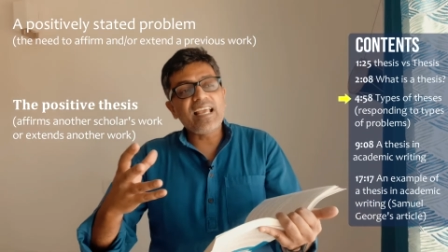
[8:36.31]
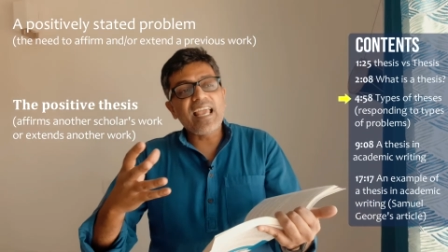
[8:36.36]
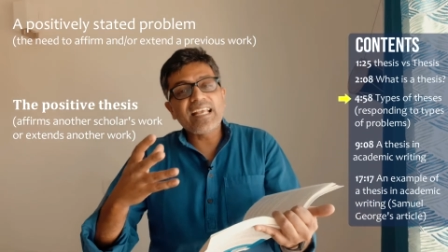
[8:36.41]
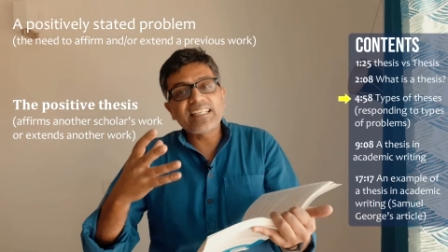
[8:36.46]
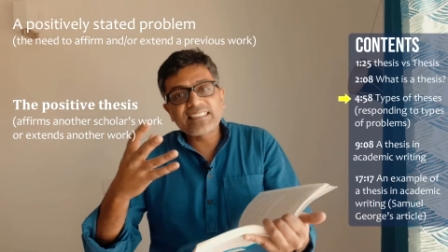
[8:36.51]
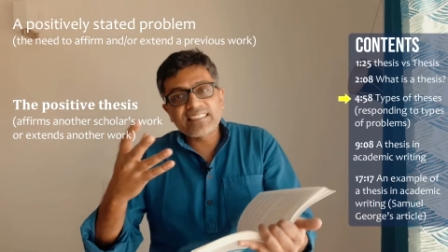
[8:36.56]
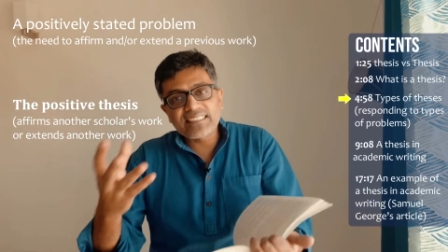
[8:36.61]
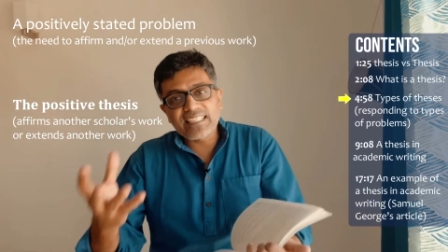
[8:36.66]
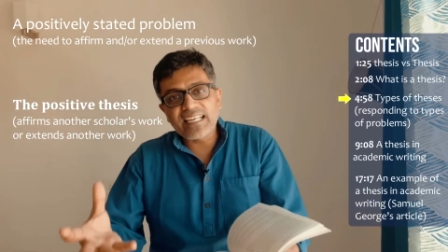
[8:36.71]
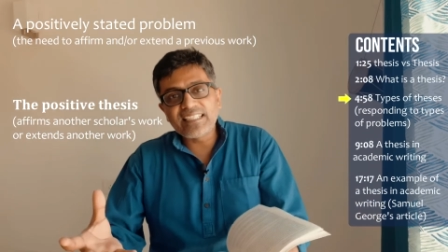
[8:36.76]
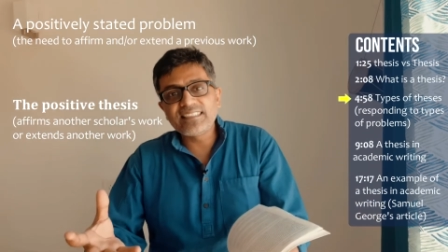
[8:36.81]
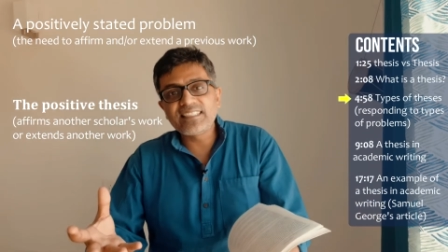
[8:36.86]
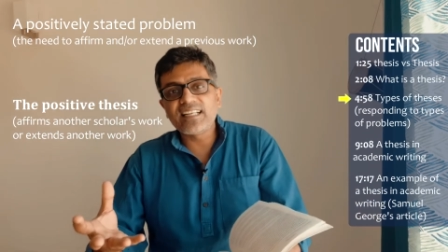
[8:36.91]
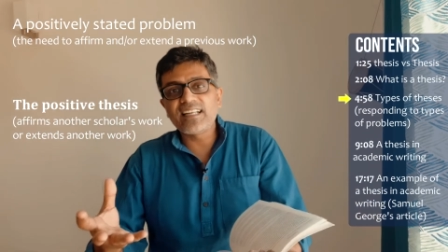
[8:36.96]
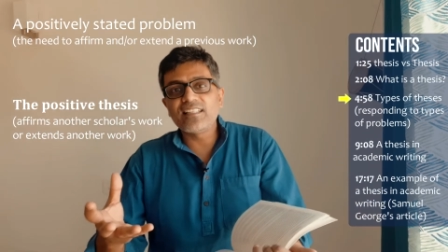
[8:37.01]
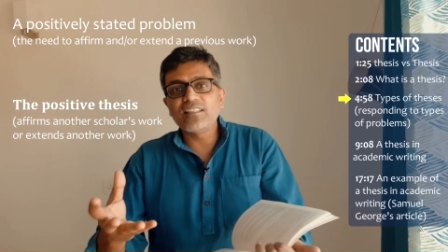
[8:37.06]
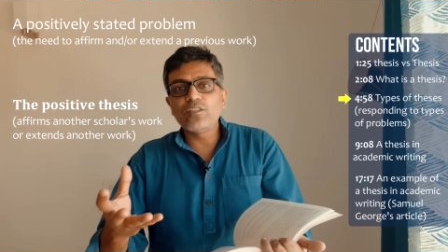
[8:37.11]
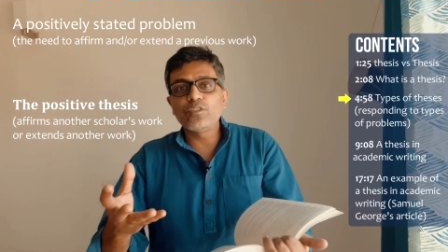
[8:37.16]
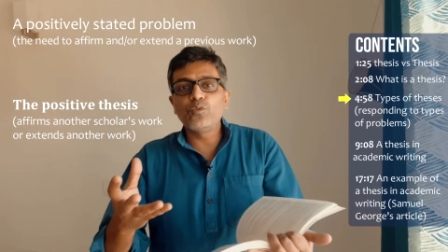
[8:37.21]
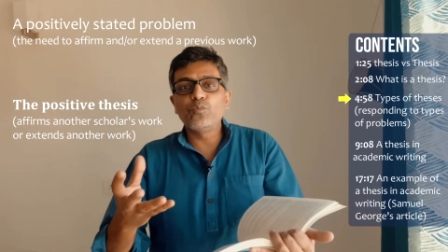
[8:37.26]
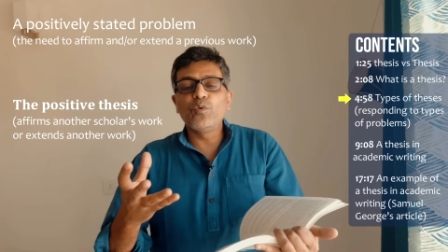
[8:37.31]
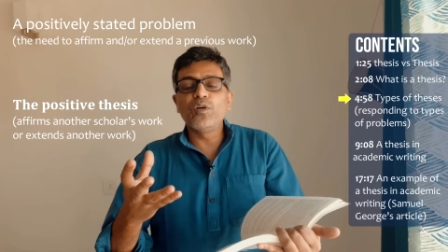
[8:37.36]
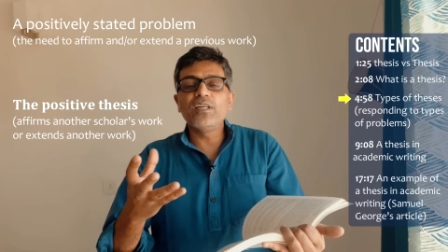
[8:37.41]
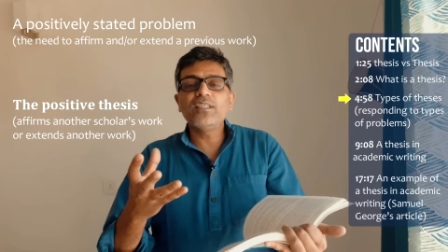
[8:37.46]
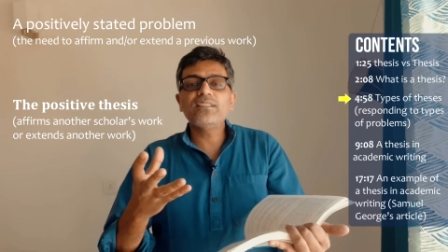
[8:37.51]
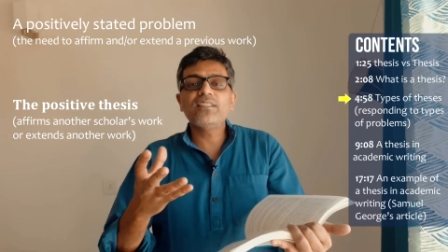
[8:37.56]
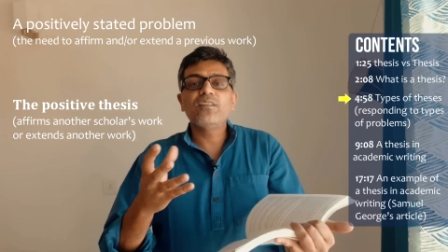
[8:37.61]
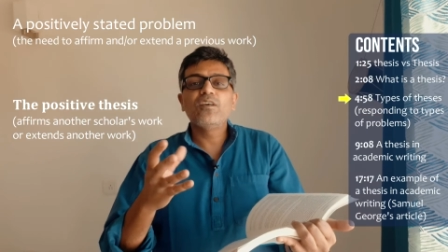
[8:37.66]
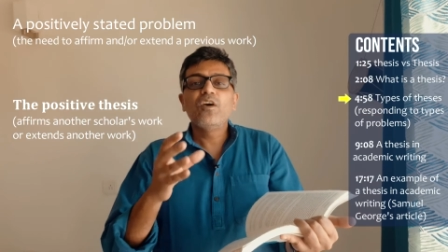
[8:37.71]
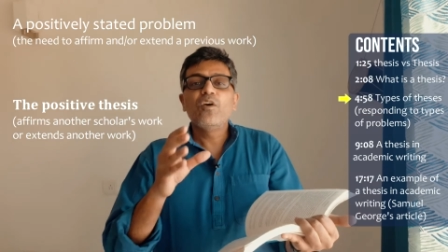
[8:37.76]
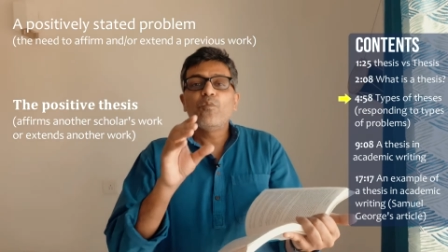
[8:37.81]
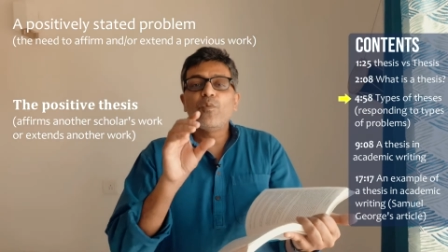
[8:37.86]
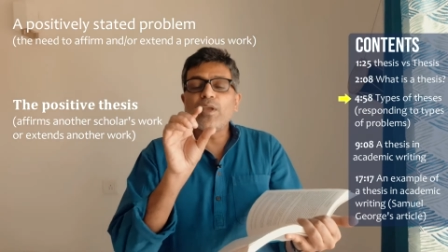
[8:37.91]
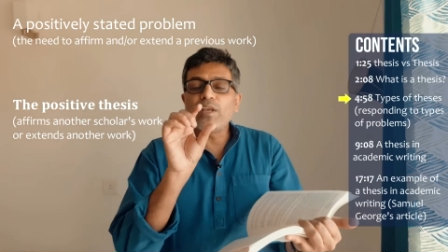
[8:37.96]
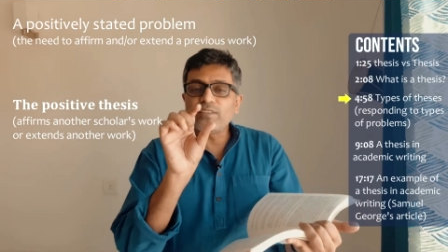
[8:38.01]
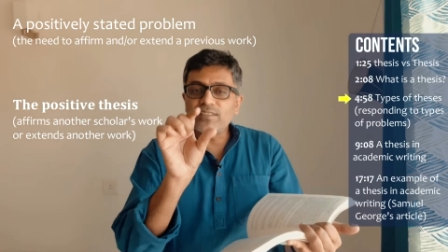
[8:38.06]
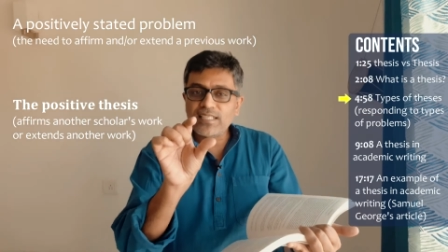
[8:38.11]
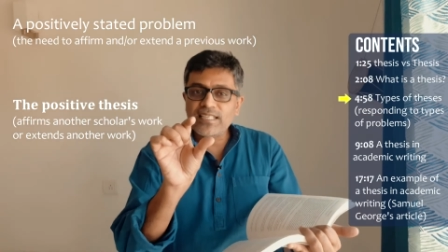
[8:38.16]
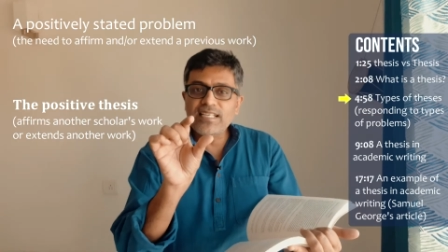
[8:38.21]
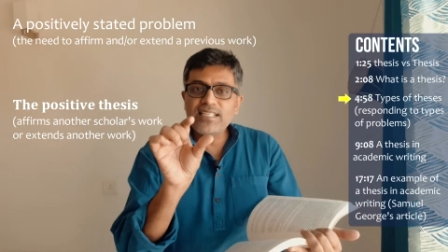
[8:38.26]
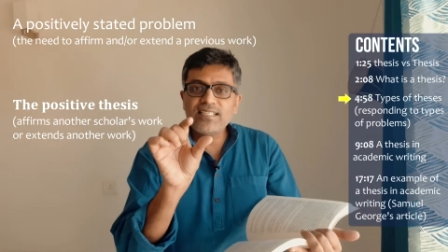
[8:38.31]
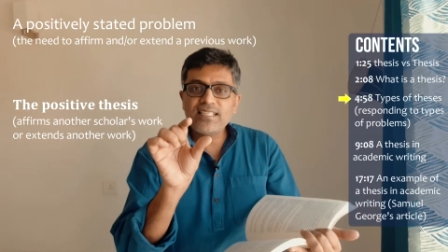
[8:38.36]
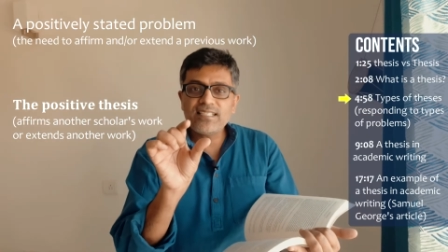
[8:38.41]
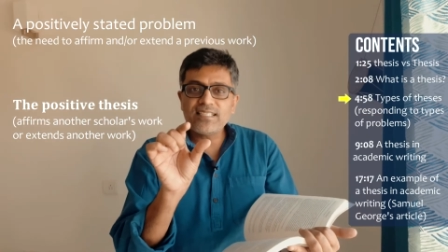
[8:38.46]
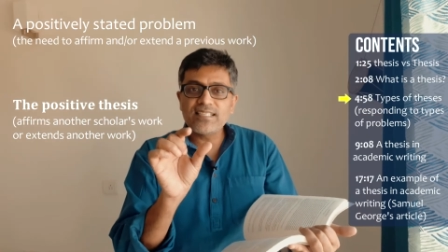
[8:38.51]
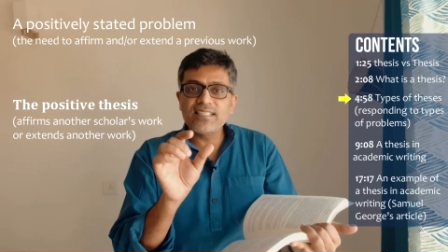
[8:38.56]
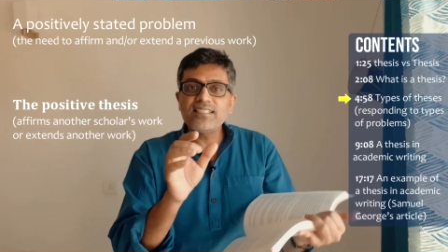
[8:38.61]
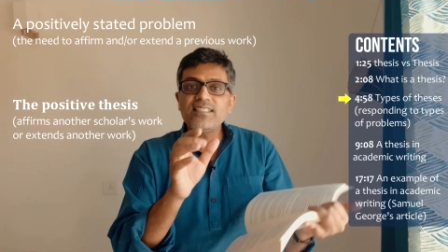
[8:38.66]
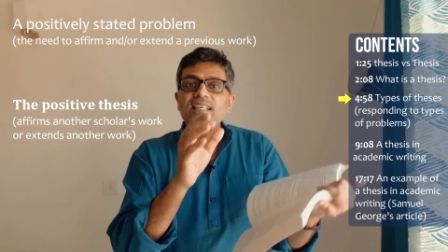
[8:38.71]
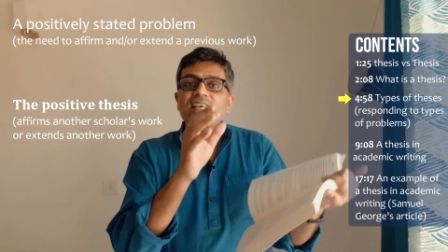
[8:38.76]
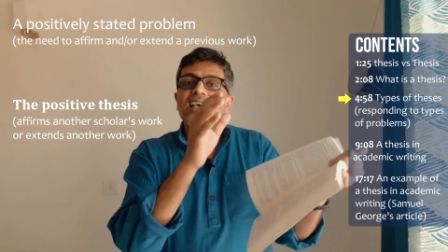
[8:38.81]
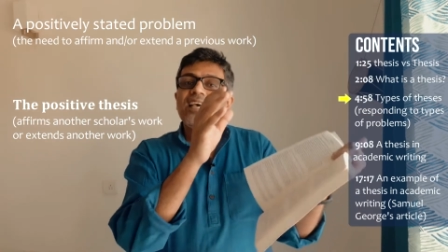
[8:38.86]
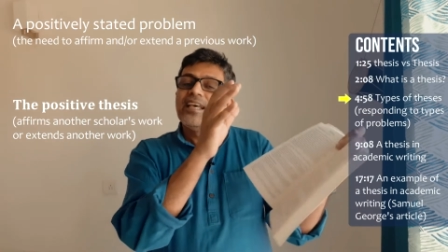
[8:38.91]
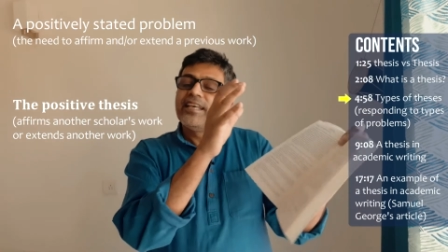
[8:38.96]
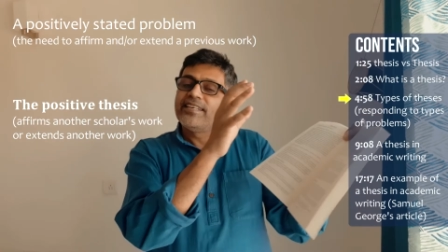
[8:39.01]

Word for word: extends another work where your thesis is,